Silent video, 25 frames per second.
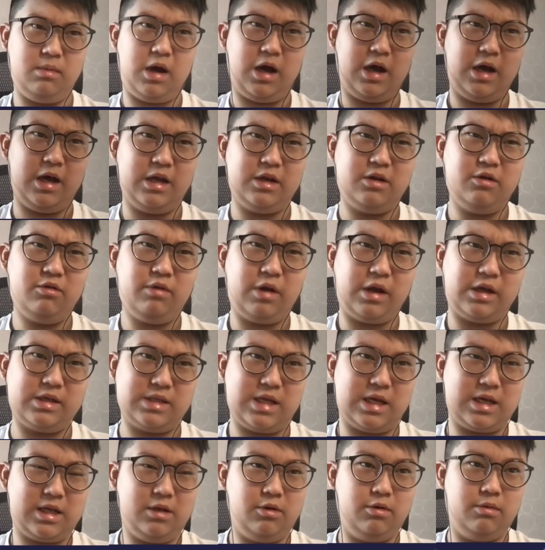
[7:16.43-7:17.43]
I don't
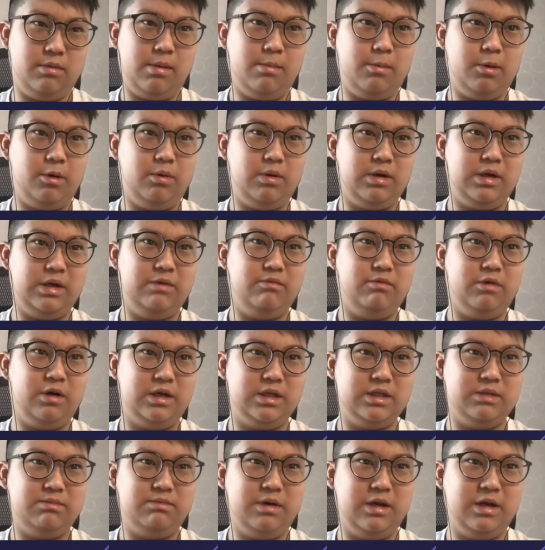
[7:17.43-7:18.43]
exactly remember what it
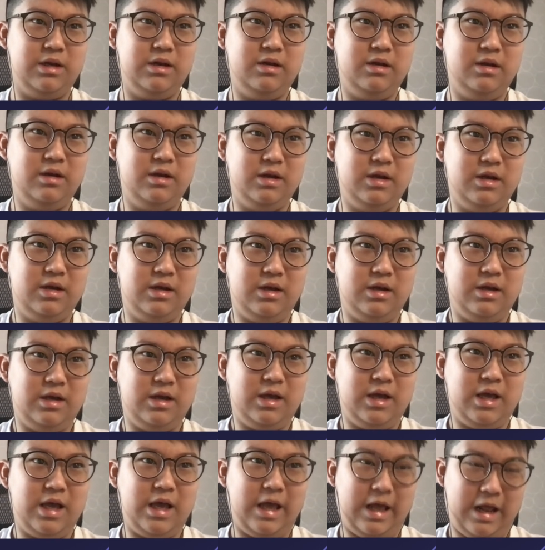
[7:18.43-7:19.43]
was, but
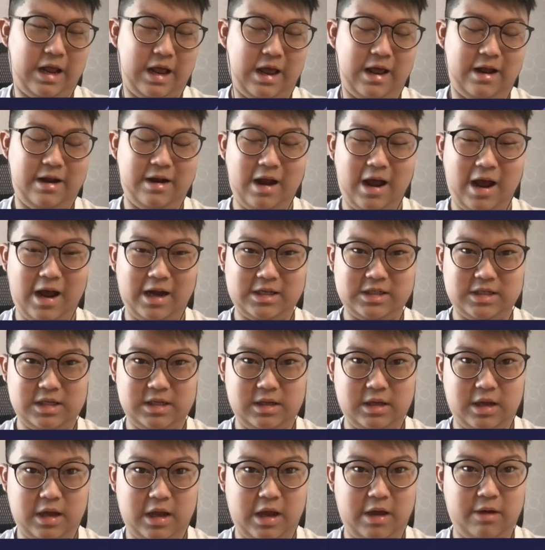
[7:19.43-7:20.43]
it, it
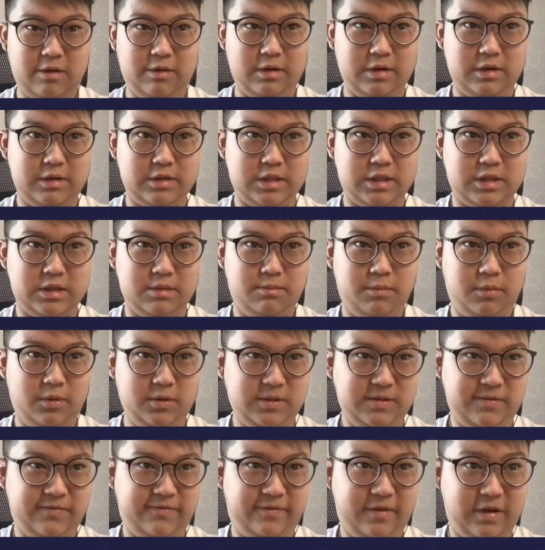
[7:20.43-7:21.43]
actually it was the
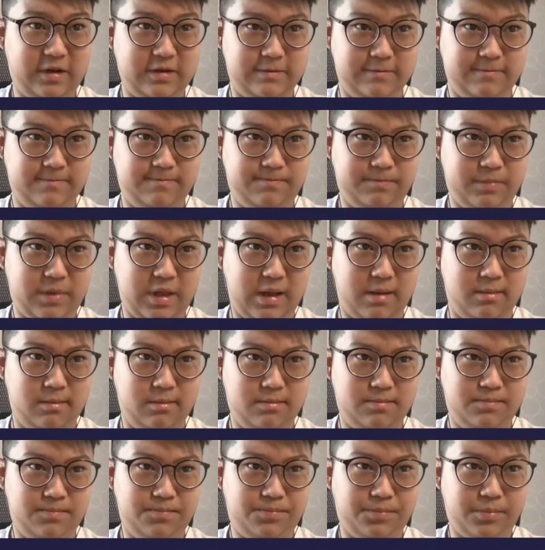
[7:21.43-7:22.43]
most fun, and
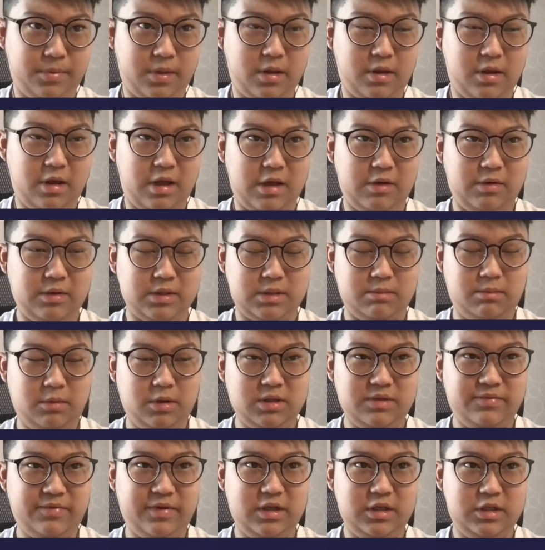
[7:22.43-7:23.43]
it was the
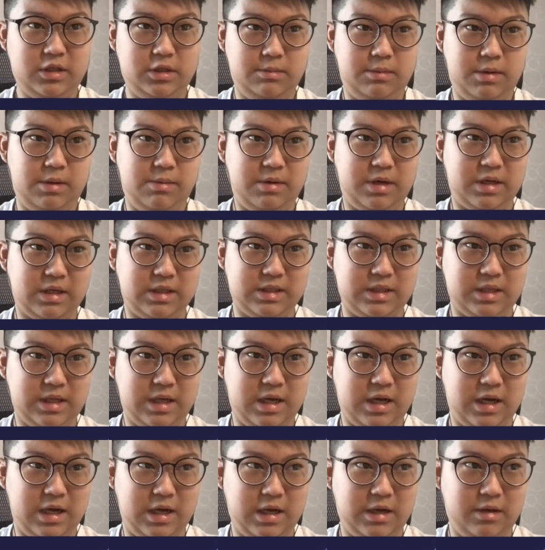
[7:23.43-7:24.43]
most fun to me because
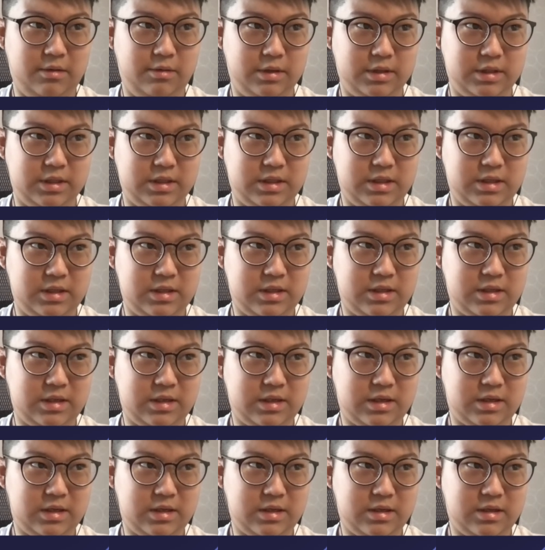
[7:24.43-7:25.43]
uh, it was
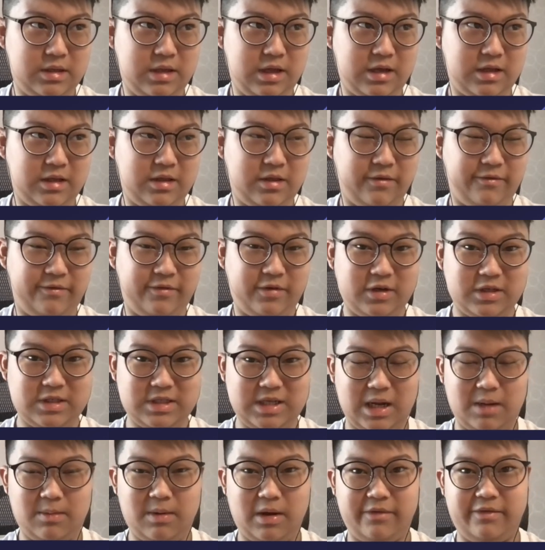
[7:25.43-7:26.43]
like the first
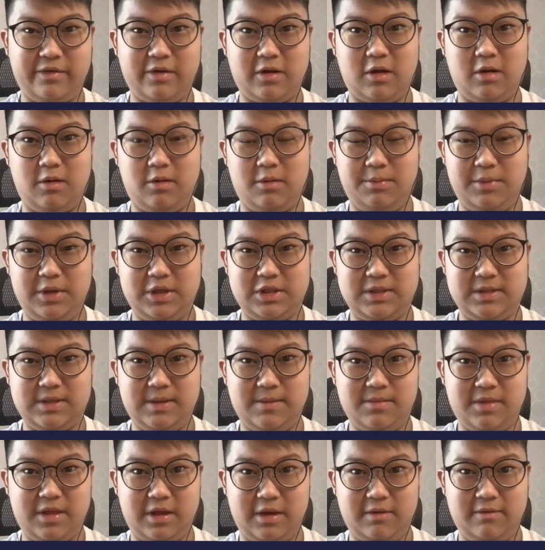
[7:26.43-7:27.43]
time I've accomplished
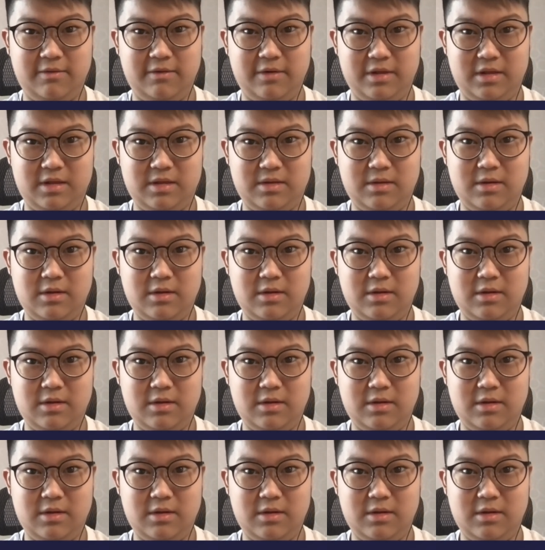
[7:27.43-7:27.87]
something with.